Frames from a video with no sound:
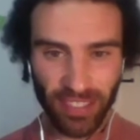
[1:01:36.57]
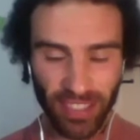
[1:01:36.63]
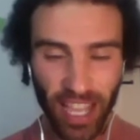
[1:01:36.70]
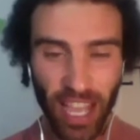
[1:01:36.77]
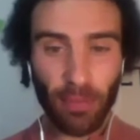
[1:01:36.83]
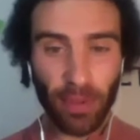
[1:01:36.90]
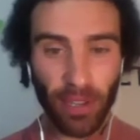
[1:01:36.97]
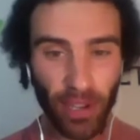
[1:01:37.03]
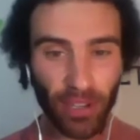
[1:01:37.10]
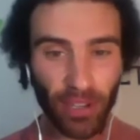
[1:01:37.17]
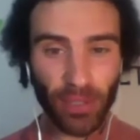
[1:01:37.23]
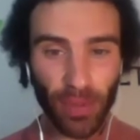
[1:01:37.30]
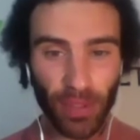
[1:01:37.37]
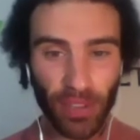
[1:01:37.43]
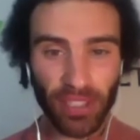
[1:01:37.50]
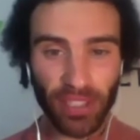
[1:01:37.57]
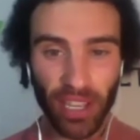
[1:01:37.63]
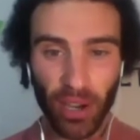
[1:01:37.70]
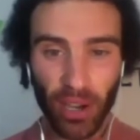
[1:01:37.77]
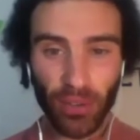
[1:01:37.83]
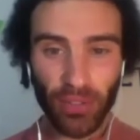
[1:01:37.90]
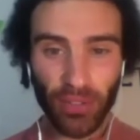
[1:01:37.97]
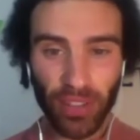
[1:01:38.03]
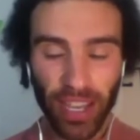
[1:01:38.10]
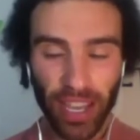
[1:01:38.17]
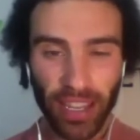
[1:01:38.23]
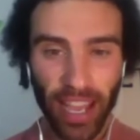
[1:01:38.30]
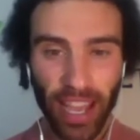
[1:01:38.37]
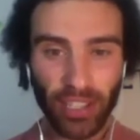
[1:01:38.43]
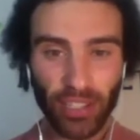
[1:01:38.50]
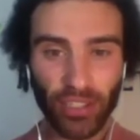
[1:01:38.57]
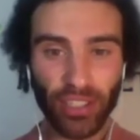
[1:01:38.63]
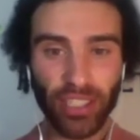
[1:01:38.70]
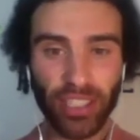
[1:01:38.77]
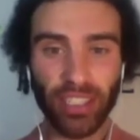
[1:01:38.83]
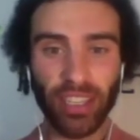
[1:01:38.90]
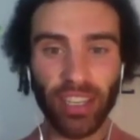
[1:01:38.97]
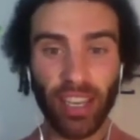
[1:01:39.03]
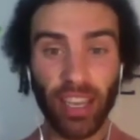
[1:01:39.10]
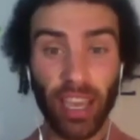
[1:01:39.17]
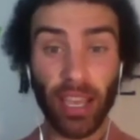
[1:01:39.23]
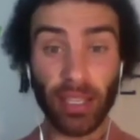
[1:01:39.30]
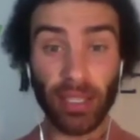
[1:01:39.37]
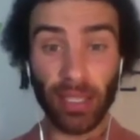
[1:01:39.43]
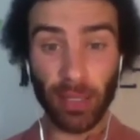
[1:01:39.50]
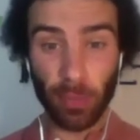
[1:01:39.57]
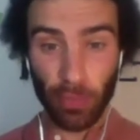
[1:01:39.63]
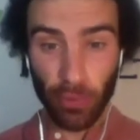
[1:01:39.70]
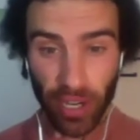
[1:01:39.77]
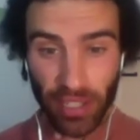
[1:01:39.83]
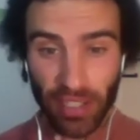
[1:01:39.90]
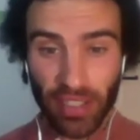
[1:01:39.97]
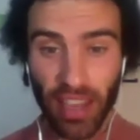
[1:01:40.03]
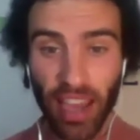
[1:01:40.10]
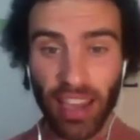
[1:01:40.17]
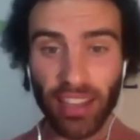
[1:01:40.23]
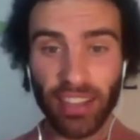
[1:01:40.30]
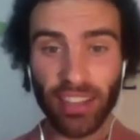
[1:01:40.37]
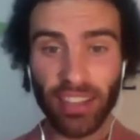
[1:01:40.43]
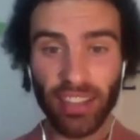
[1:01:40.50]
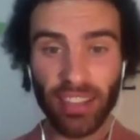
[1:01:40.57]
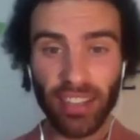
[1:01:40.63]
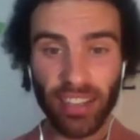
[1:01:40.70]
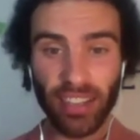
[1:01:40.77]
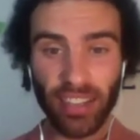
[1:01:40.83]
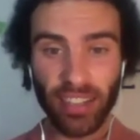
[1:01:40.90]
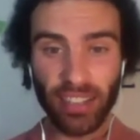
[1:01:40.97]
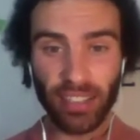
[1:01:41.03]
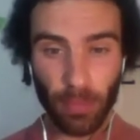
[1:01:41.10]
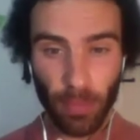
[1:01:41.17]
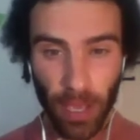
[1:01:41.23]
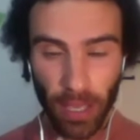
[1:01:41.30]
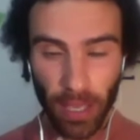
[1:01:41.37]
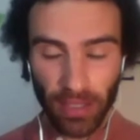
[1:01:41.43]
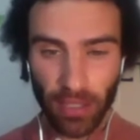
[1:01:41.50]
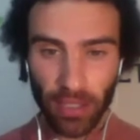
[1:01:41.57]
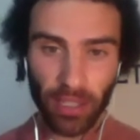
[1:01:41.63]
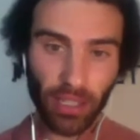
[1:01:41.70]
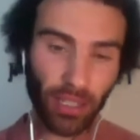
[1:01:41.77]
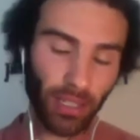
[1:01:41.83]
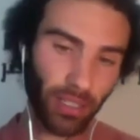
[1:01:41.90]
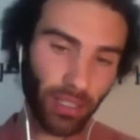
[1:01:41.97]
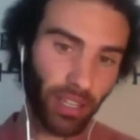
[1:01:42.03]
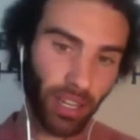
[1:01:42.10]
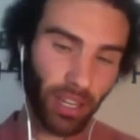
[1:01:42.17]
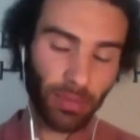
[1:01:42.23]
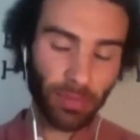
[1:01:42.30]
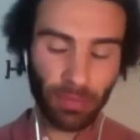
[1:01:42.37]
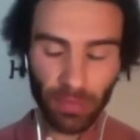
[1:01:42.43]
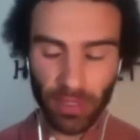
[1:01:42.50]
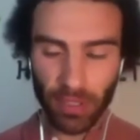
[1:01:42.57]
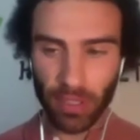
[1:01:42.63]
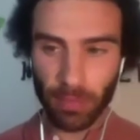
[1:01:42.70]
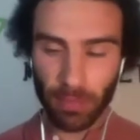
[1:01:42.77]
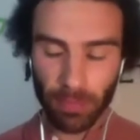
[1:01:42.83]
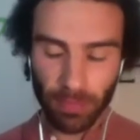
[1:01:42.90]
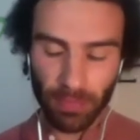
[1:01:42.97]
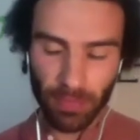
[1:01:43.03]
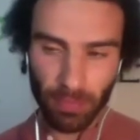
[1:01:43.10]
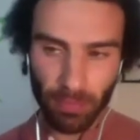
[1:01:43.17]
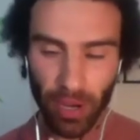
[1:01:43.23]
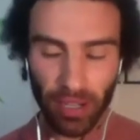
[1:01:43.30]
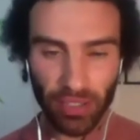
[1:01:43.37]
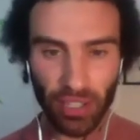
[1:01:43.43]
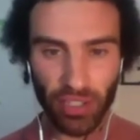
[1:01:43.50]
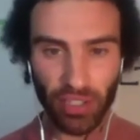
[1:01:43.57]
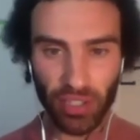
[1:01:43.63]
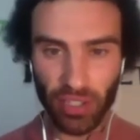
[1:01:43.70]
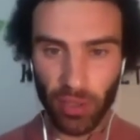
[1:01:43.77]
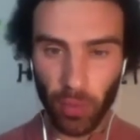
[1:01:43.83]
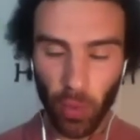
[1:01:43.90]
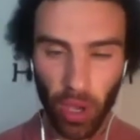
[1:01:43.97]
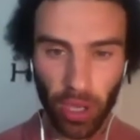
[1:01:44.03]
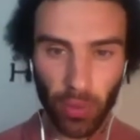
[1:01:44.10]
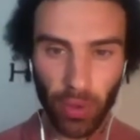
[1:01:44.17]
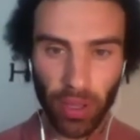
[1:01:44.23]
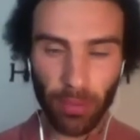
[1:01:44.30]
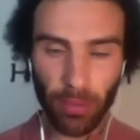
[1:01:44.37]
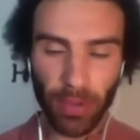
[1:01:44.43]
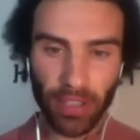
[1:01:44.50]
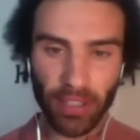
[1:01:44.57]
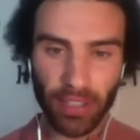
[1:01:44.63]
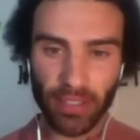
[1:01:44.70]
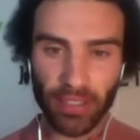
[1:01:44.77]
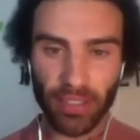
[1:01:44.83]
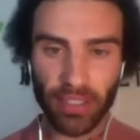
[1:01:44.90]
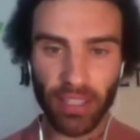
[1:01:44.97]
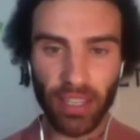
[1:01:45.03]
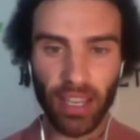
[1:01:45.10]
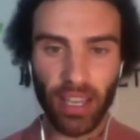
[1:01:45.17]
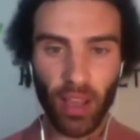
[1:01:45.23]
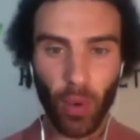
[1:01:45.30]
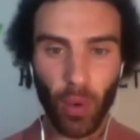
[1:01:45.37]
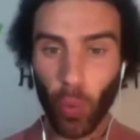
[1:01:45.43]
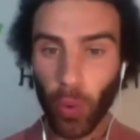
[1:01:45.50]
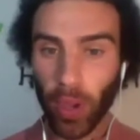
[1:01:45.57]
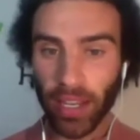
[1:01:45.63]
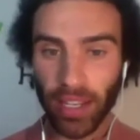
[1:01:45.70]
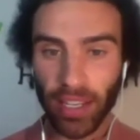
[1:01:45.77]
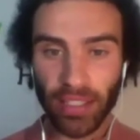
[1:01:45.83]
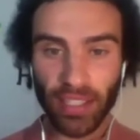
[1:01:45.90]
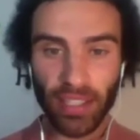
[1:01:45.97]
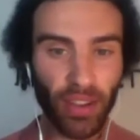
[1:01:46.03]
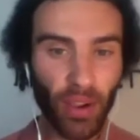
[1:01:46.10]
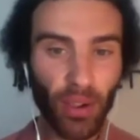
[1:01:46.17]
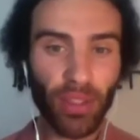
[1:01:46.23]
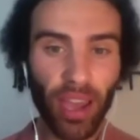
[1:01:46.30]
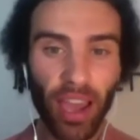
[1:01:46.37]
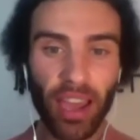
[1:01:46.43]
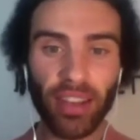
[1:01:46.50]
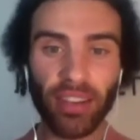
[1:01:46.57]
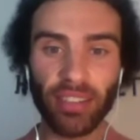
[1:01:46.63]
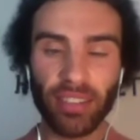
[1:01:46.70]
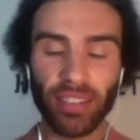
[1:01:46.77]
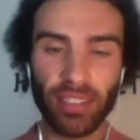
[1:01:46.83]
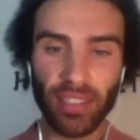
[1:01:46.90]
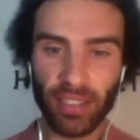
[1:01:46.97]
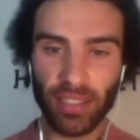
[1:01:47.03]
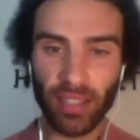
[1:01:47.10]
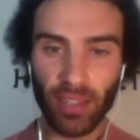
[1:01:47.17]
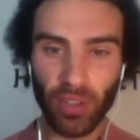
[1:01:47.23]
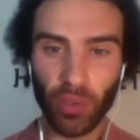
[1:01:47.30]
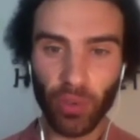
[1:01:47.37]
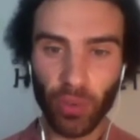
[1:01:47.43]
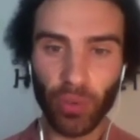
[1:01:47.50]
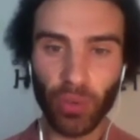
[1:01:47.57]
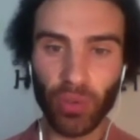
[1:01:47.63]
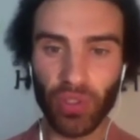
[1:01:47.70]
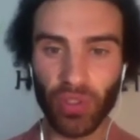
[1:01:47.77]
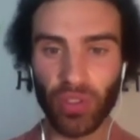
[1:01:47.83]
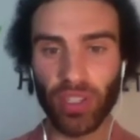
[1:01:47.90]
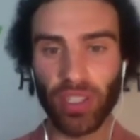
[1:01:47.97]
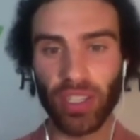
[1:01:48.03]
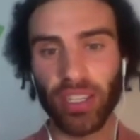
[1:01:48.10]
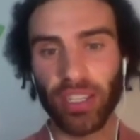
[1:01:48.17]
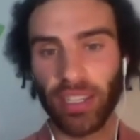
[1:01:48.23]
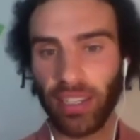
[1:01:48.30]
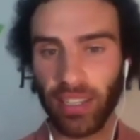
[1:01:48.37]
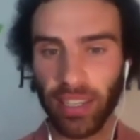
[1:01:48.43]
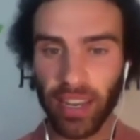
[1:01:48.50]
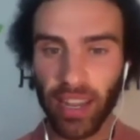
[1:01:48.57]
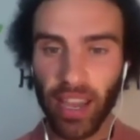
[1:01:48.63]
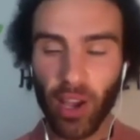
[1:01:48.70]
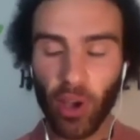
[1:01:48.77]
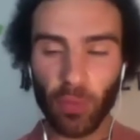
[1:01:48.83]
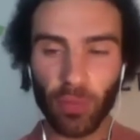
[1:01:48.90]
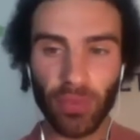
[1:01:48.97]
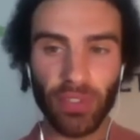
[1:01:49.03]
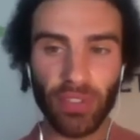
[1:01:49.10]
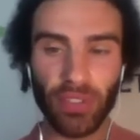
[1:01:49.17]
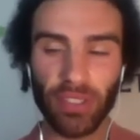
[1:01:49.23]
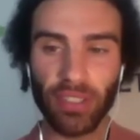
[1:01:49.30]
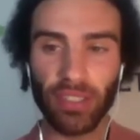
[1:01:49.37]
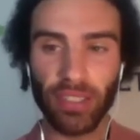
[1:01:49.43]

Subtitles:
And be honest with yourself and actually express that to the practitioners you work with, because we need to know that, because that's clues. Yeah. It helps